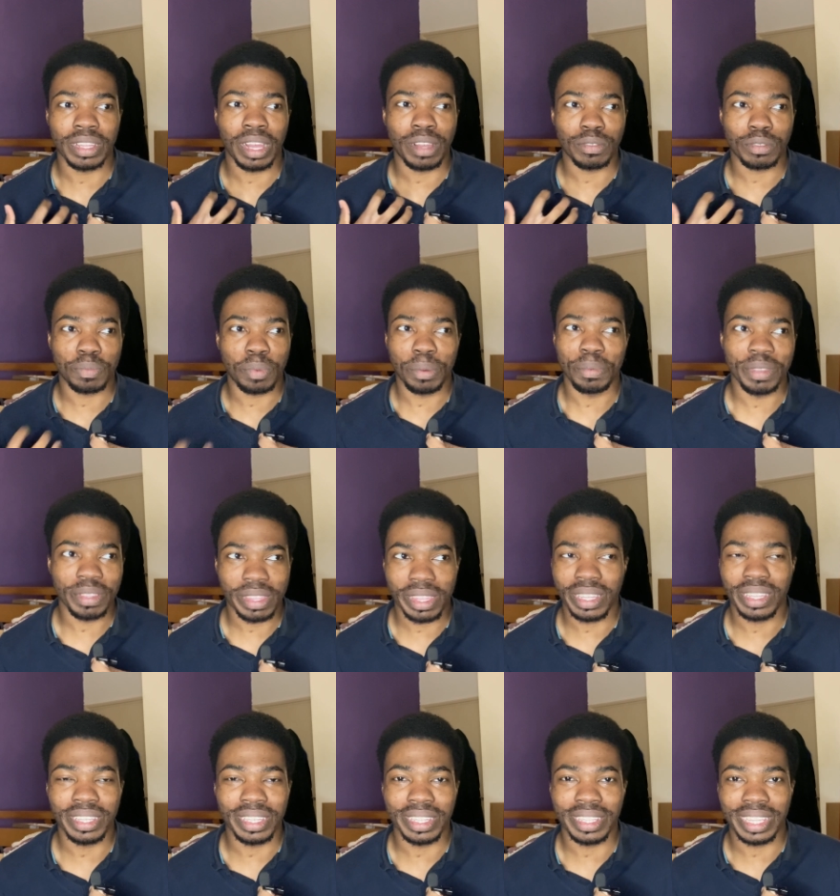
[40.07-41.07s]
I was probably
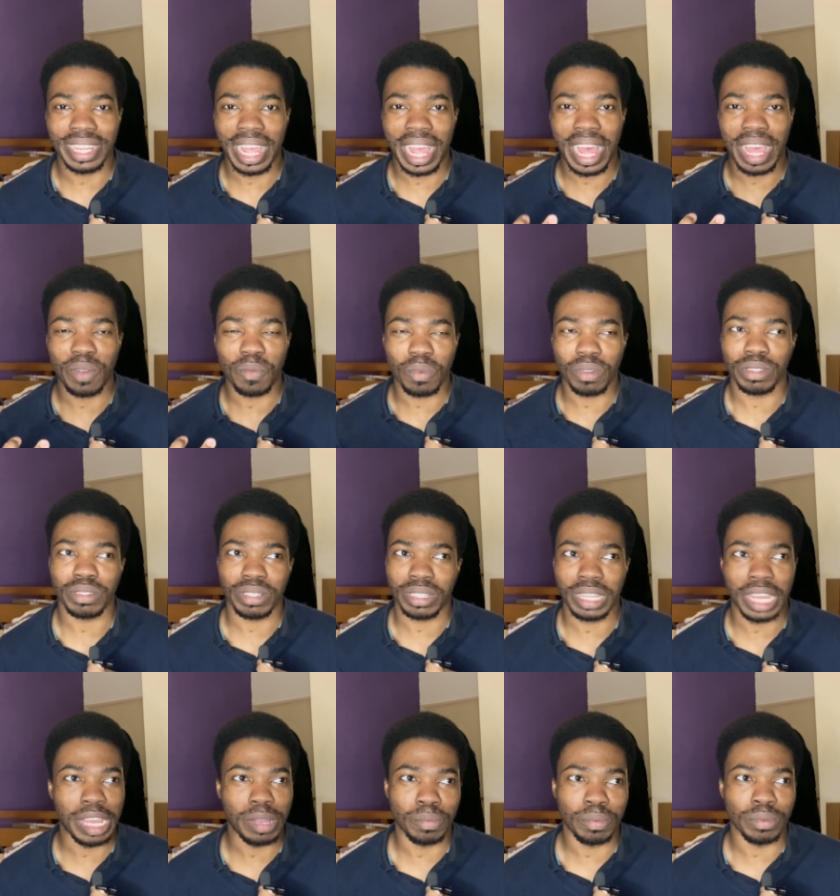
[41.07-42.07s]
thinking that I wasn't going
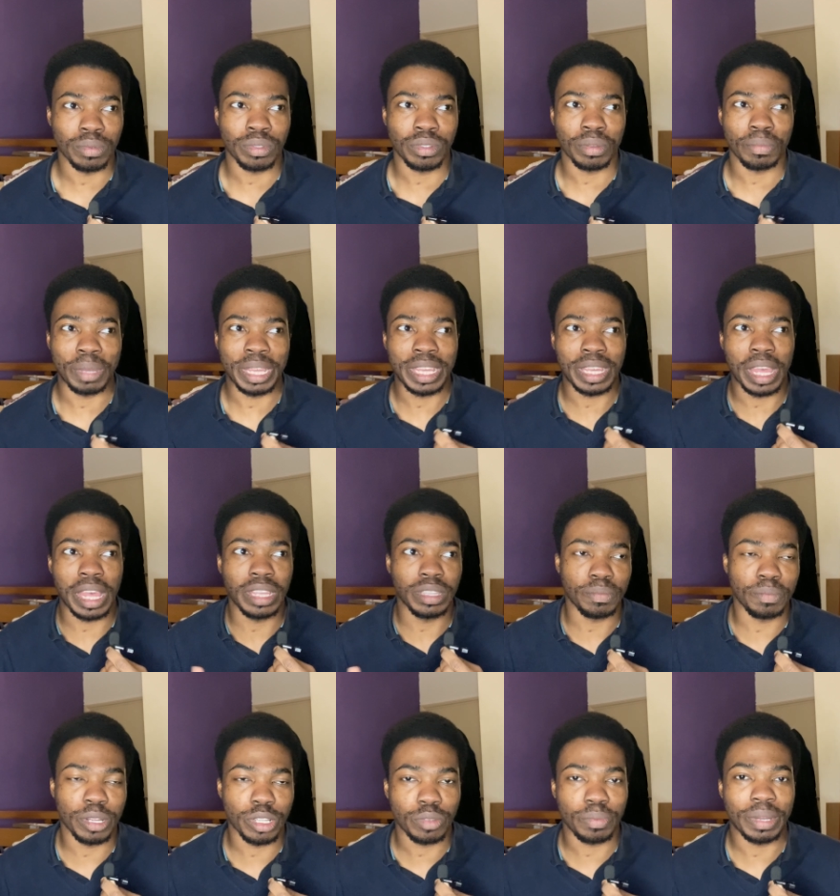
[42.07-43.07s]
to able to make as
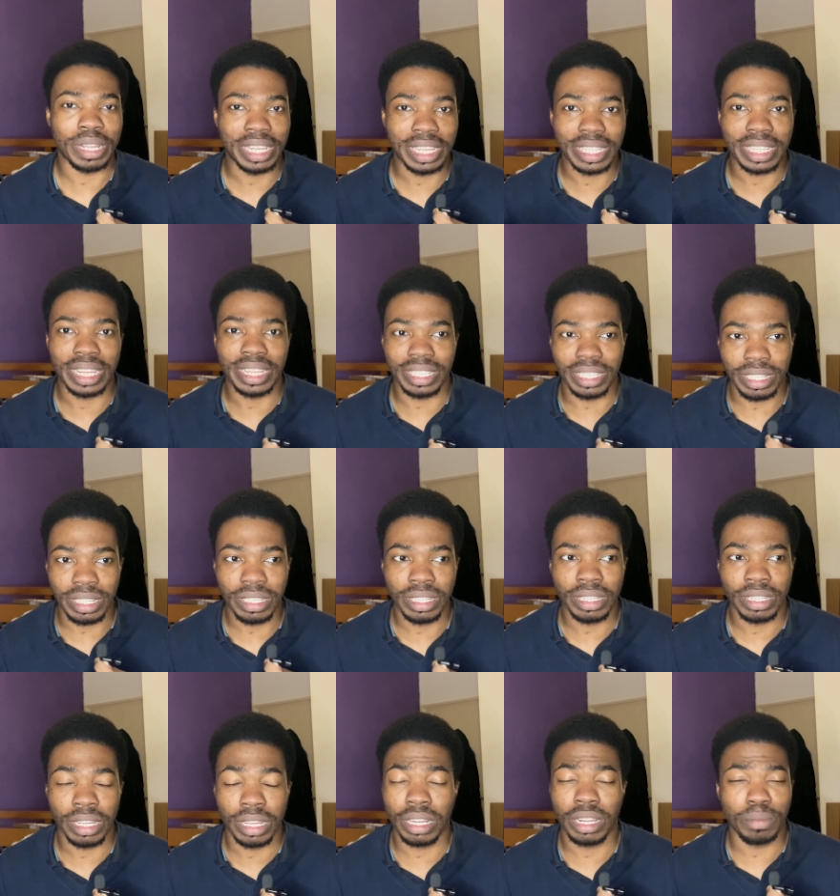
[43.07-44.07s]
much money as I did,
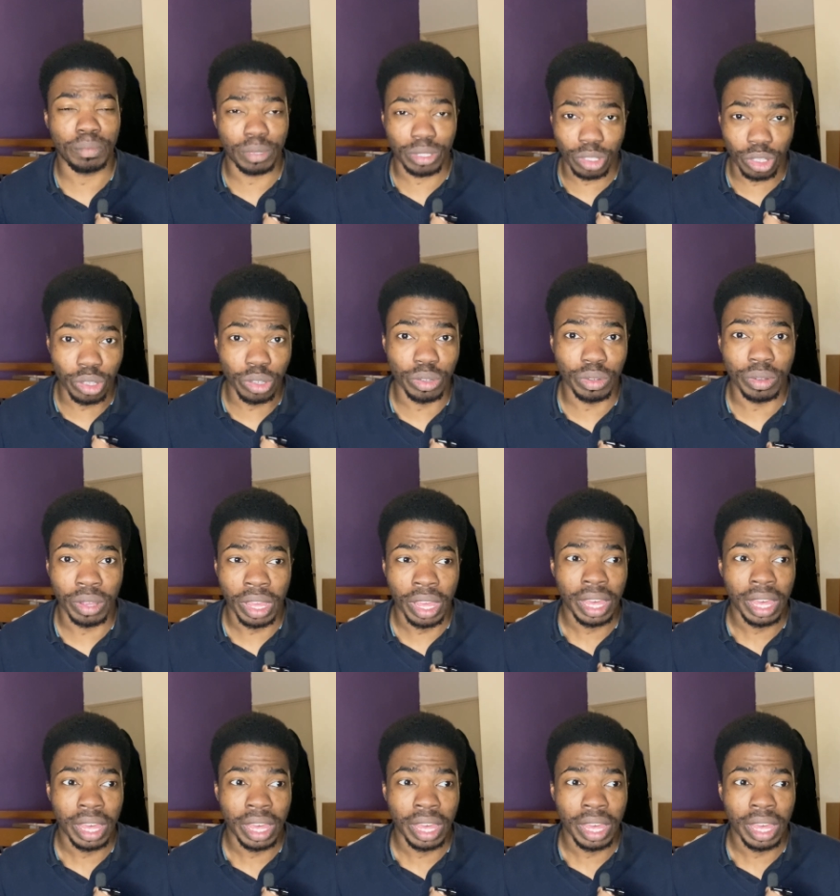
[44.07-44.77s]
and number two,